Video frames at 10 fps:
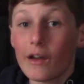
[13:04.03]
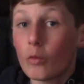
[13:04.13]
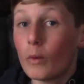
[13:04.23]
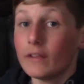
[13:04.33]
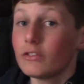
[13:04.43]

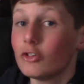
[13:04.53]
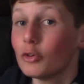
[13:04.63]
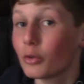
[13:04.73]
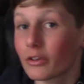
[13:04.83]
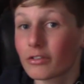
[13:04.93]
went to
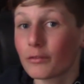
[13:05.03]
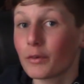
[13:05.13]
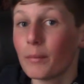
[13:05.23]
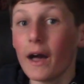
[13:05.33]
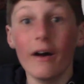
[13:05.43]
Christopher
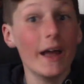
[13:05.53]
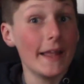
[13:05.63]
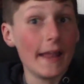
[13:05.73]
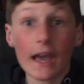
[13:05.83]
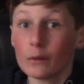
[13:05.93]
Bell,
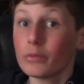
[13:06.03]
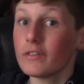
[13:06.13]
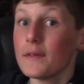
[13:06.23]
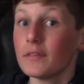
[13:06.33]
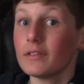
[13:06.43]
and Adam
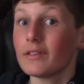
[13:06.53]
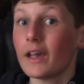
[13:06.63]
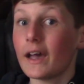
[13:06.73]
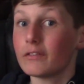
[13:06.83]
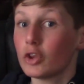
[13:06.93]
Stevens
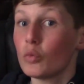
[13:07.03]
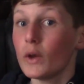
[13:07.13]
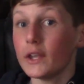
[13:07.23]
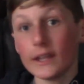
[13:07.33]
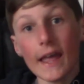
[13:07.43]
has a
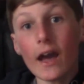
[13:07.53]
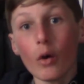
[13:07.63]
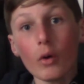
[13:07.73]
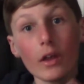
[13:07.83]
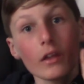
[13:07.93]
win.
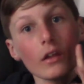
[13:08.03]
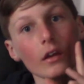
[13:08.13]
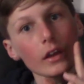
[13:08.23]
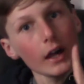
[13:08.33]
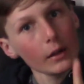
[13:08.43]
Now,
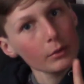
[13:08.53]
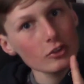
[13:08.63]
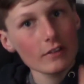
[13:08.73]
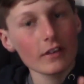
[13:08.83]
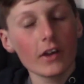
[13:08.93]
Kyle Busch
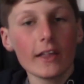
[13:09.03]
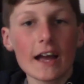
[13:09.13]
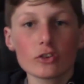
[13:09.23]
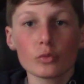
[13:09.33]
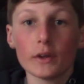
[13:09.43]
has a
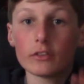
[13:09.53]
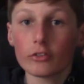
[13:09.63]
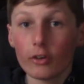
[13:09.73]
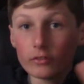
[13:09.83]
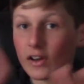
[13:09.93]
clash win,
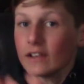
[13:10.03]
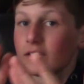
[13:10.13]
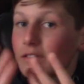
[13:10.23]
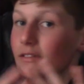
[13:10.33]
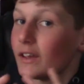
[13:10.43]
so
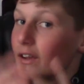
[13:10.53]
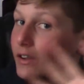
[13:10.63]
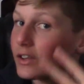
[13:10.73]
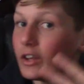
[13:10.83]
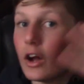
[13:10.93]
let's,
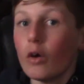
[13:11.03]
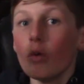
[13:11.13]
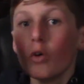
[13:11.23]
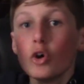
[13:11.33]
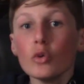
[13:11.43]
you
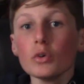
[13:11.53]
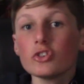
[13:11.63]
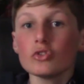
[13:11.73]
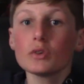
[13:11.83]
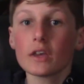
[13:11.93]
know, who
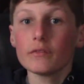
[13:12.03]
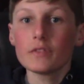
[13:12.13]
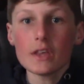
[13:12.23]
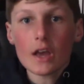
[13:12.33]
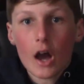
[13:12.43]
would you give
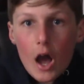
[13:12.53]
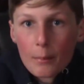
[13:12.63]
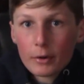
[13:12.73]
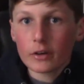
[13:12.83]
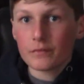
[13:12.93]
the
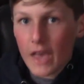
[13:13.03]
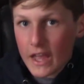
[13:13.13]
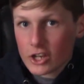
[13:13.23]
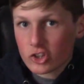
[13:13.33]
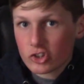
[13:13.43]
upper
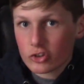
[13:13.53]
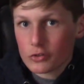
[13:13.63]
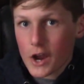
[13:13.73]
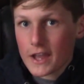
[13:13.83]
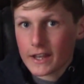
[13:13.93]
advantage to
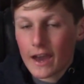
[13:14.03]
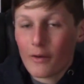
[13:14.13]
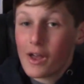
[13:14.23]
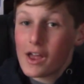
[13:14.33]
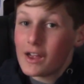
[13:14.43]
right now?
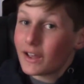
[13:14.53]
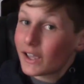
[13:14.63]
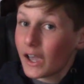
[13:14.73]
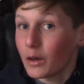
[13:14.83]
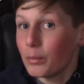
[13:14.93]

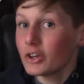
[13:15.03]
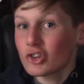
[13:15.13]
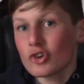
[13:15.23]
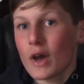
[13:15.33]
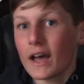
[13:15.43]
Kyle
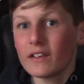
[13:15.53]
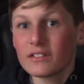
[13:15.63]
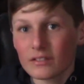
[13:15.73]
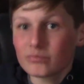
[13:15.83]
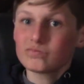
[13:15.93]
Busch, who
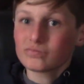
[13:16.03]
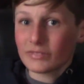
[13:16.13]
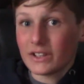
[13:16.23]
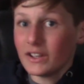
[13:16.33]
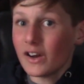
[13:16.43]
has
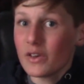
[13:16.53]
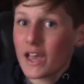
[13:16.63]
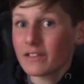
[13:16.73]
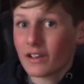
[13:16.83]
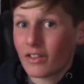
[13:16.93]
you know, he
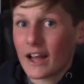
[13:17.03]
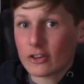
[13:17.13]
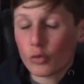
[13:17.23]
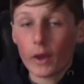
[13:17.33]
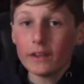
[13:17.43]
has a
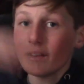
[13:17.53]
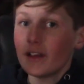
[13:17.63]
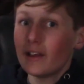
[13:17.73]
clash win.